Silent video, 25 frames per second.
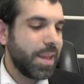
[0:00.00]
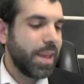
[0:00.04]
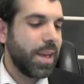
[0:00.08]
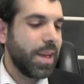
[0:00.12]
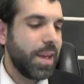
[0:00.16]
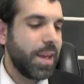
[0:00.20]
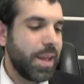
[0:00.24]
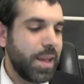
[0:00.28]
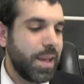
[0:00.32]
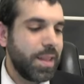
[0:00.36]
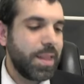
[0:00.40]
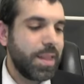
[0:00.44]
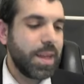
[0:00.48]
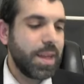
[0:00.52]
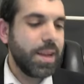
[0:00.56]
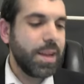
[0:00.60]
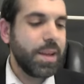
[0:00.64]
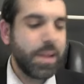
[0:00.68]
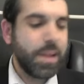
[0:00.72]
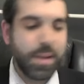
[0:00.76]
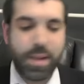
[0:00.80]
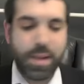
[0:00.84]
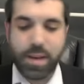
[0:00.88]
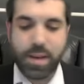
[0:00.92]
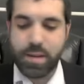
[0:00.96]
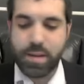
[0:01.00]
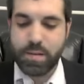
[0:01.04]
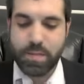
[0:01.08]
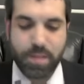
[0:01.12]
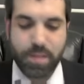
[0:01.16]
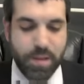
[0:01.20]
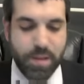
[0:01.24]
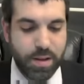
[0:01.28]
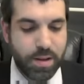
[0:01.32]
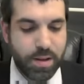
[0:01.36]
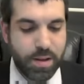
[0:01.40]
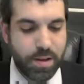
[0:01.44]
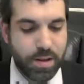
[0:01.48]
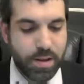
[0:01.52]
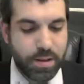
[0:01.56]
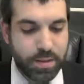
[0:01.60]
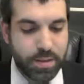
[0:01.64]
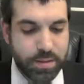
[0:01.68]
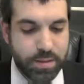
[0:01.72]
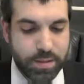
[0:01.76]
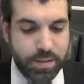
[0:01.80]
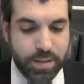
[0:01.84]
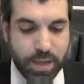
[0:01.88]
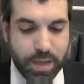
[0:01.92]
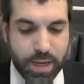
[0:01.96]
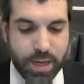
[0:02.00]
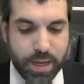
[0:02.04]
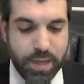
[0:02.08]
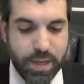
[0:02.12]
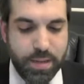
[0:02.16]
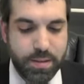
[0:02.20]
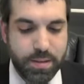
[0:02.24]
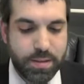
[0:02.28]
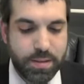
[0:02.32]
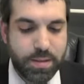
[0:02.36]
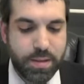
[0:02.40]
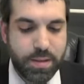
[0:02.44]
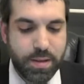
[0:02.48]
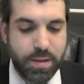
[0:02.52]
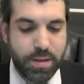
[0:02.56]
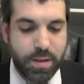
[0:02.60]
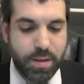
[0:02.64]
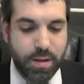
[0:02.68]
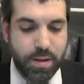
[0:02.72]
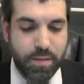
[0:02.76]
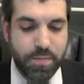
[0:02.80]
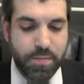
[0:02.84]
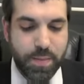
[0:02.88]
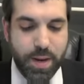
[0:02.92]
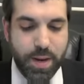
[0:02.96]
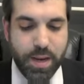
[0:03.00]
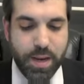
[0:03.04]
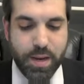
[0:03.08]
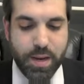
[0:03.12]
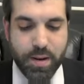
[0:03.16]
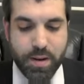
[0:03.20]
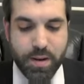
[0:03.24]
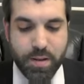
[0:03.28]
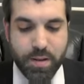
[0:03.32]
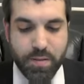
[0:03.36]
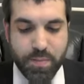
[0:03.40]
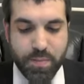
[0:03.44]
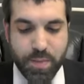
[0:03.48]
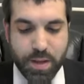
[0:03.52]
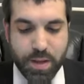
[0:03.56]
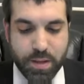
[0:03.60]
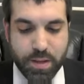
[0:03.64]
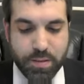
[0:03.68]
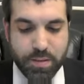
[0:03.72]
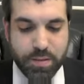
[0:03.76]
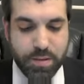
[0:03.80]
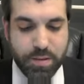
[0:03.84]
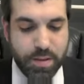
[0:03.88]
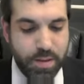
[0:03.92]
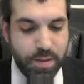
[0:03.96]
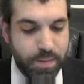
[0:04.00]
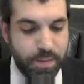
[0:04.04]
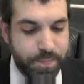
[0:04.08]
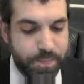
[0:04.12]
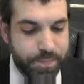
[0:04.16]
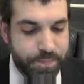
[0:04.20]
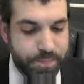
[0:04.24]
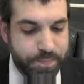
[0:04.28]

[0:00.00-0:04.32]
And then it continues the signs of mine in his midst.